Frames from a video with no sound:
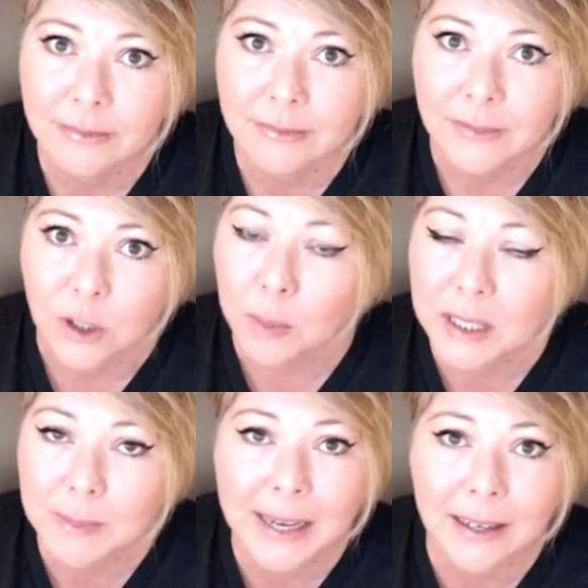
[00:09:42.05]
don't be
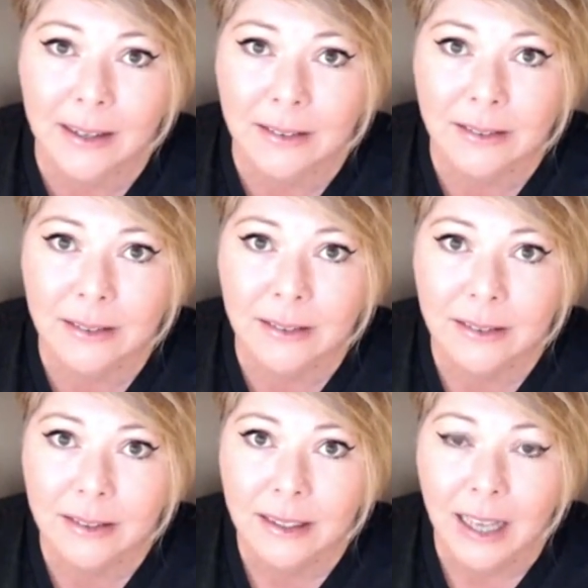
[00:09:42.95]
spending
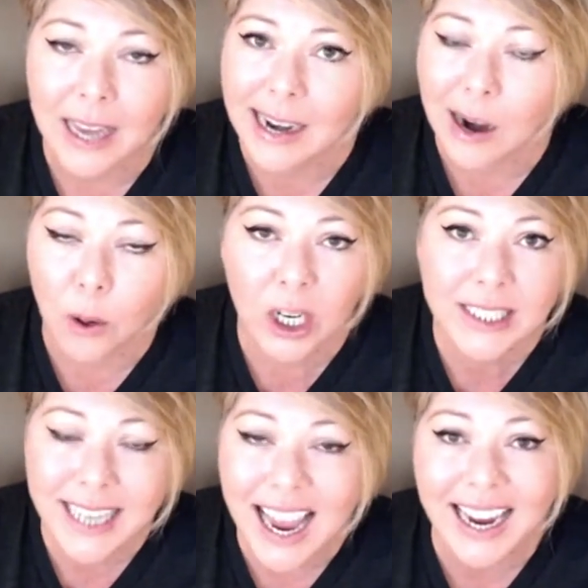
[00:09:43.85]
an hour a
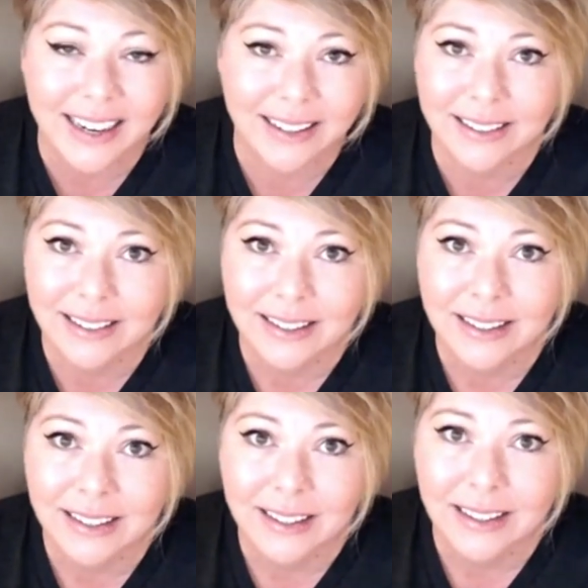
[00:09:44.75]
day
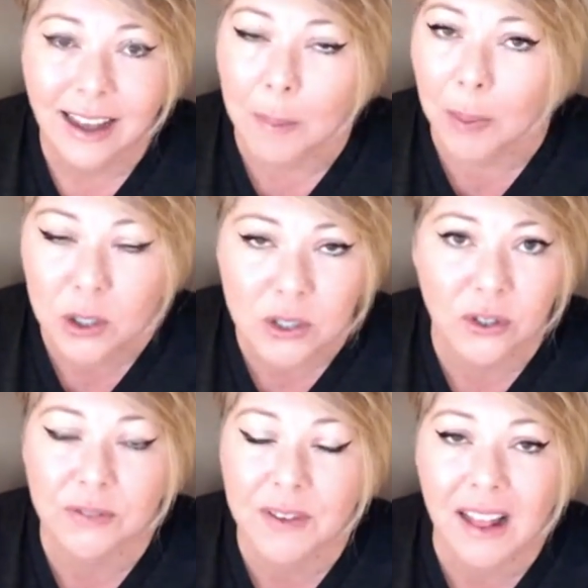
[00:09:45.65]
on
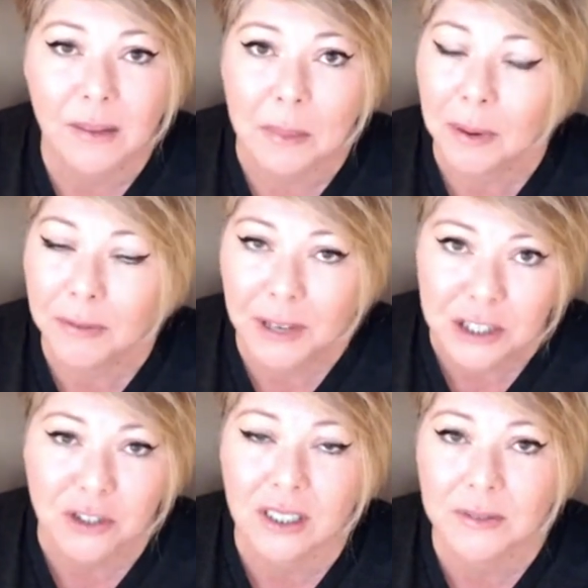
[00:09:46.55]
personal development,
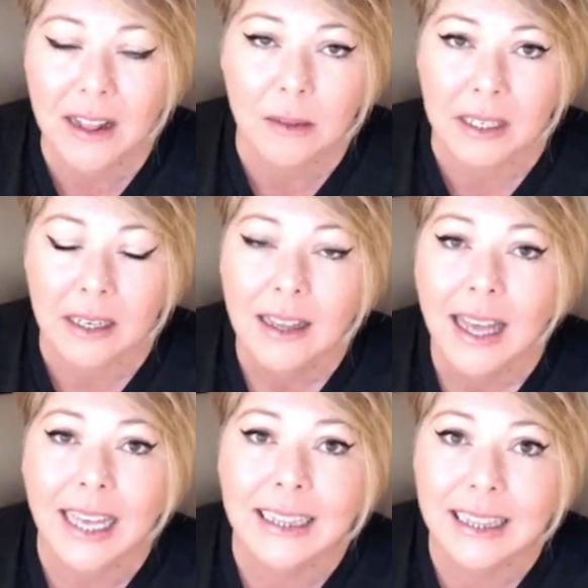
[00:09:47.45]
professional development,
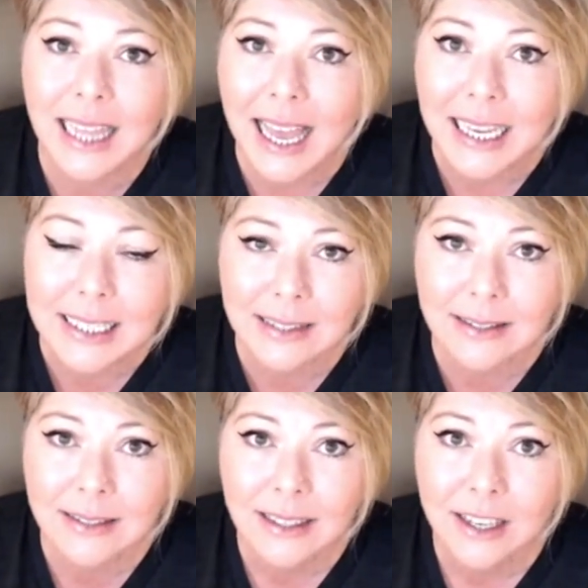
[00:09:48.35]
unless
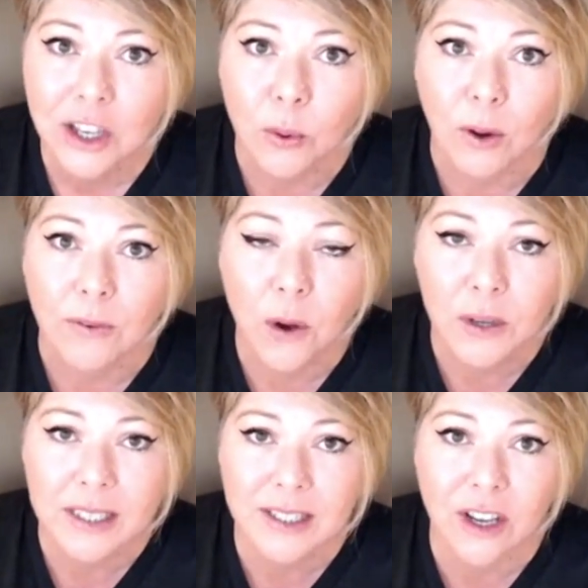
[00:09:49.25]
you are
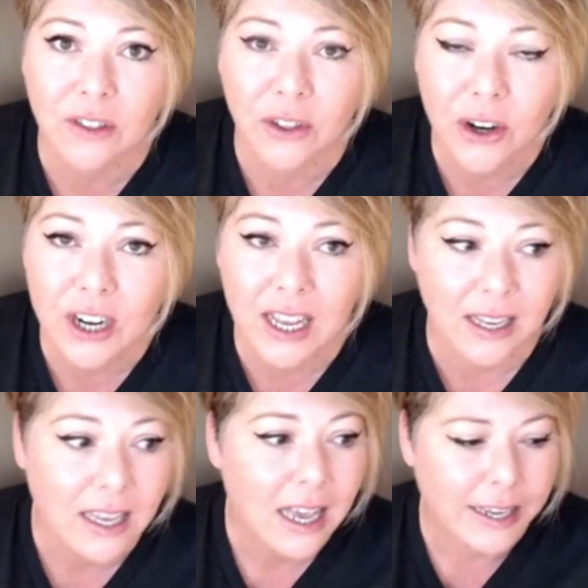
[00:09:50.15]
focused on
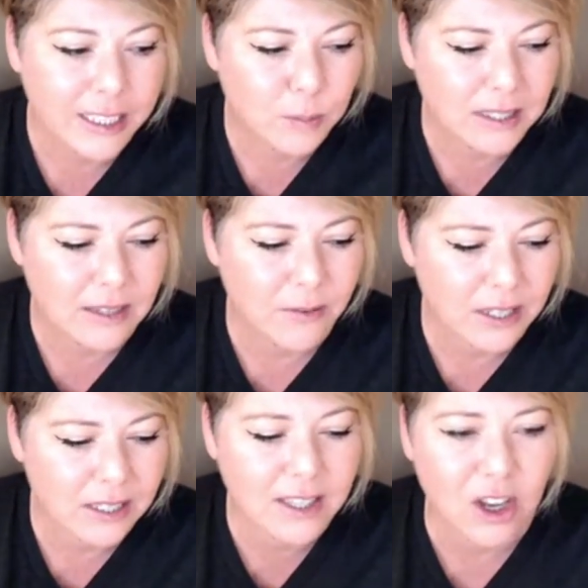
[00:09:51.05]
learning a specific
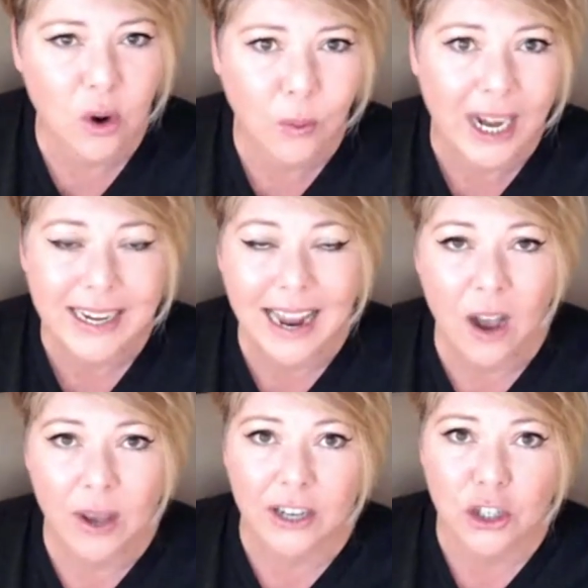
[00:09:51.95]
skill right
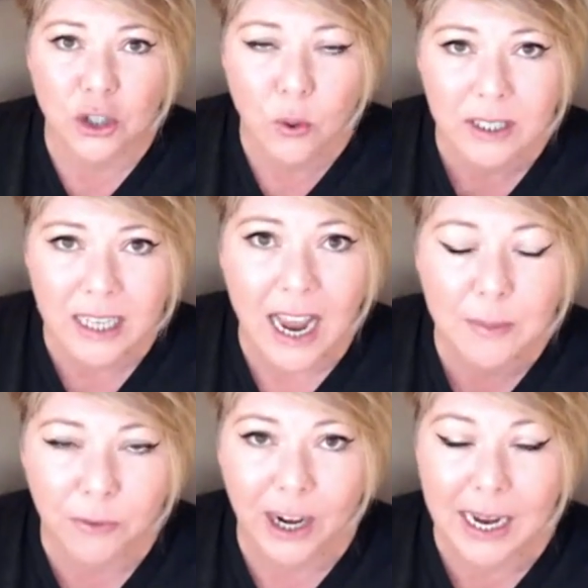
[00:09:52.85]
now in a short time
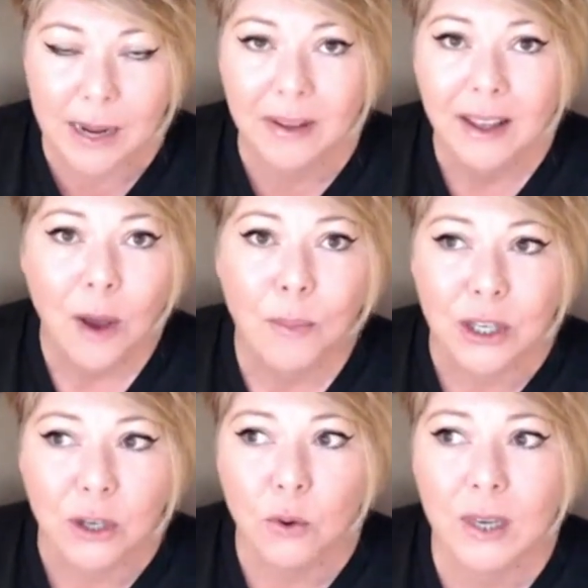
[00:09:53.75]
frame, but
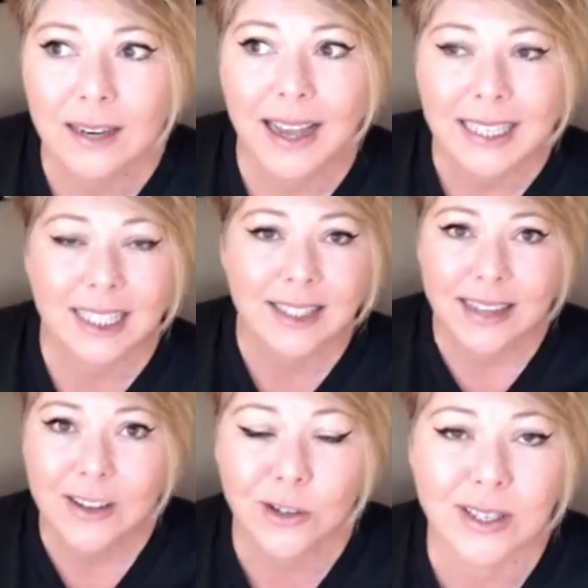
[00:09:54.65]
you cannot
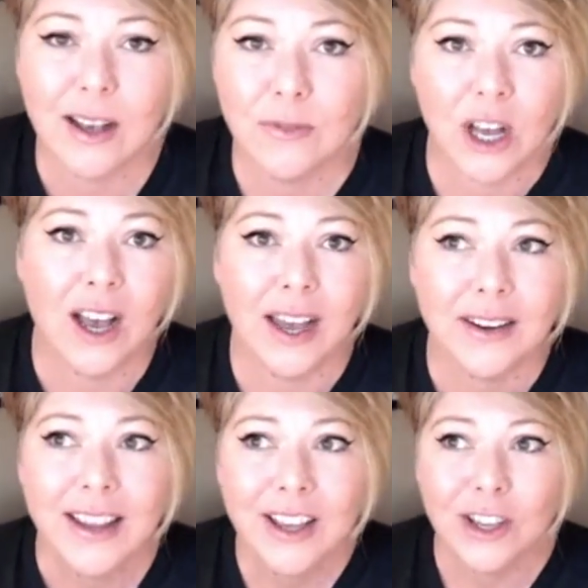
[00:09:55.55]
sustain yourself
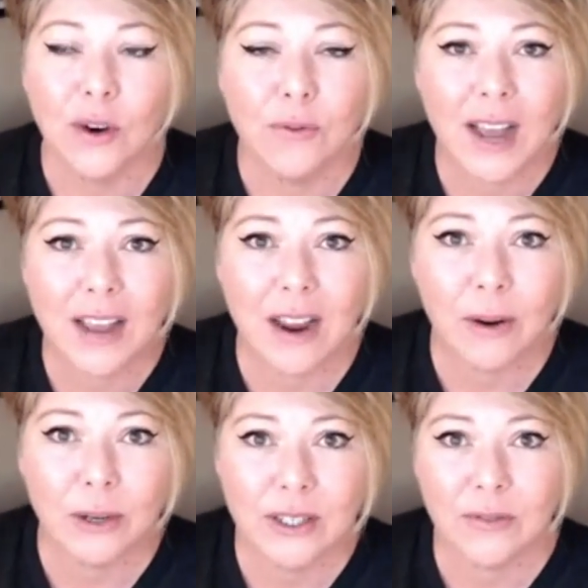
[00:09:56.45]
on, 5
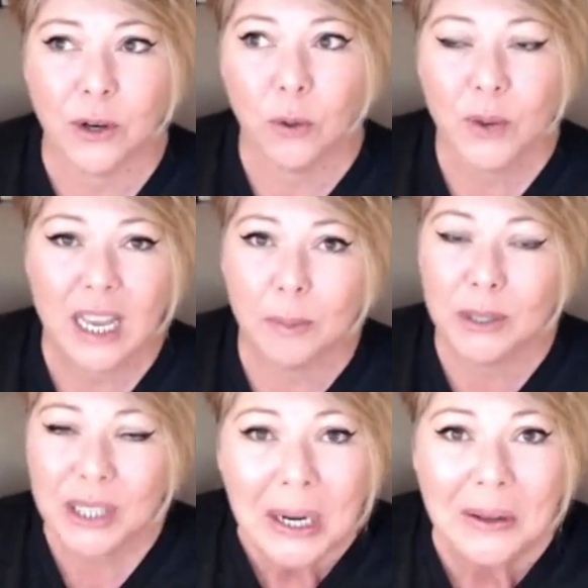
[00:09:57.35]
hours of your week,
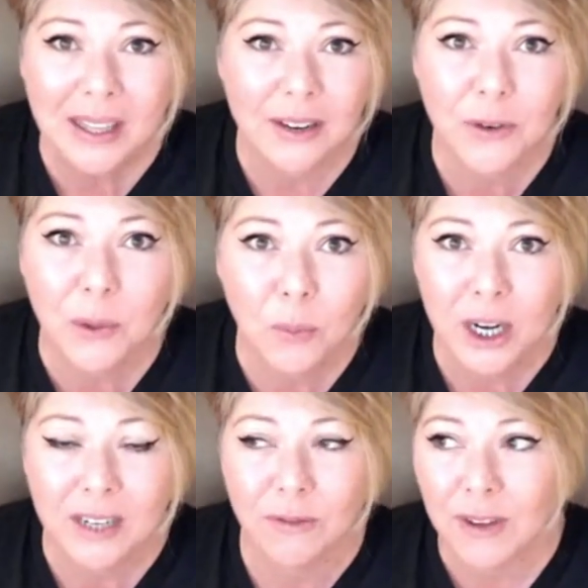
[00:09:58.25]
particularly if you're
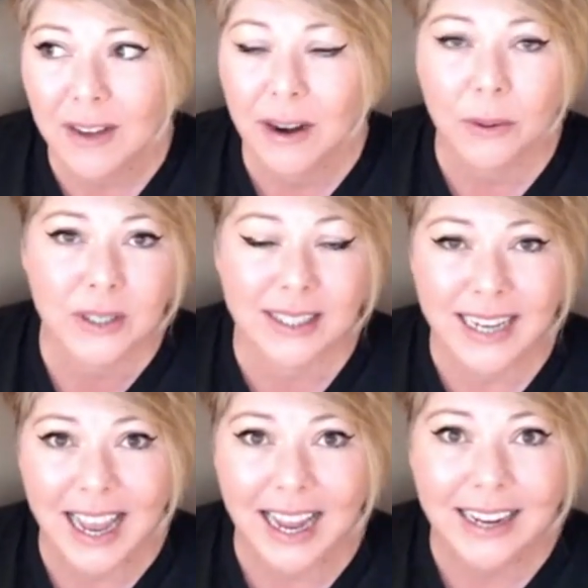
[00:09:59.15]
working 5 hours a
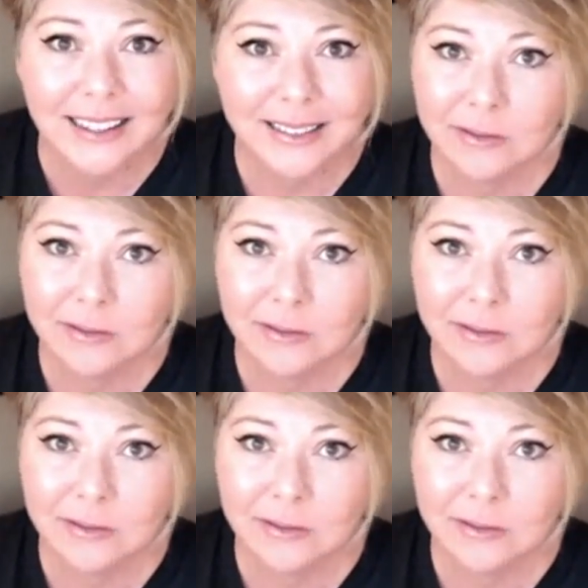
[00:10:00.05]
day.